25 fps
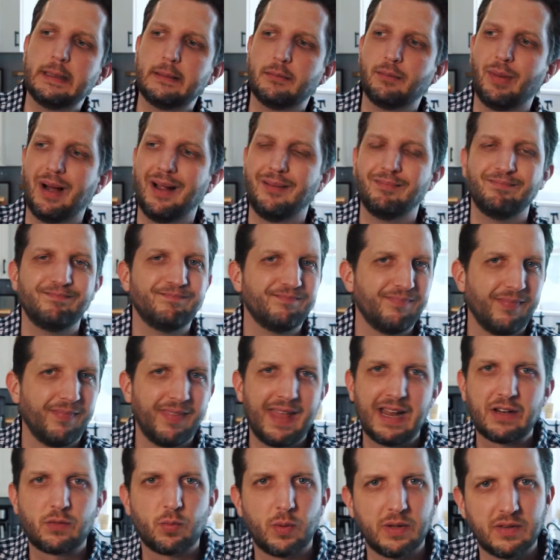but
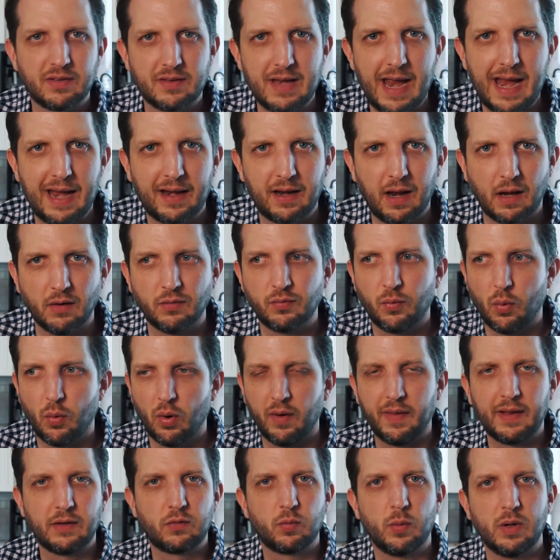that's what snacking's
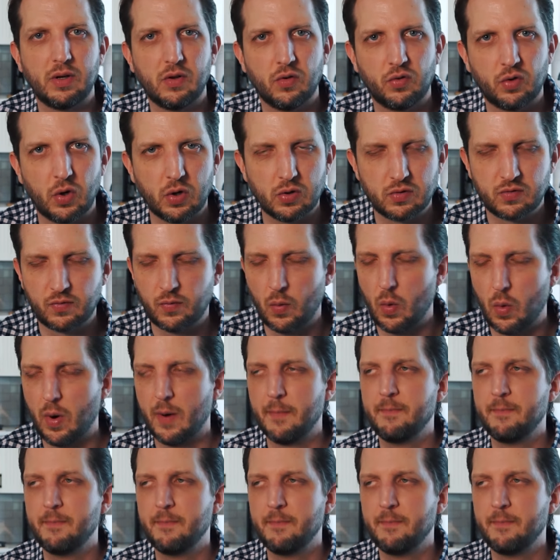for. That's what dessert's for.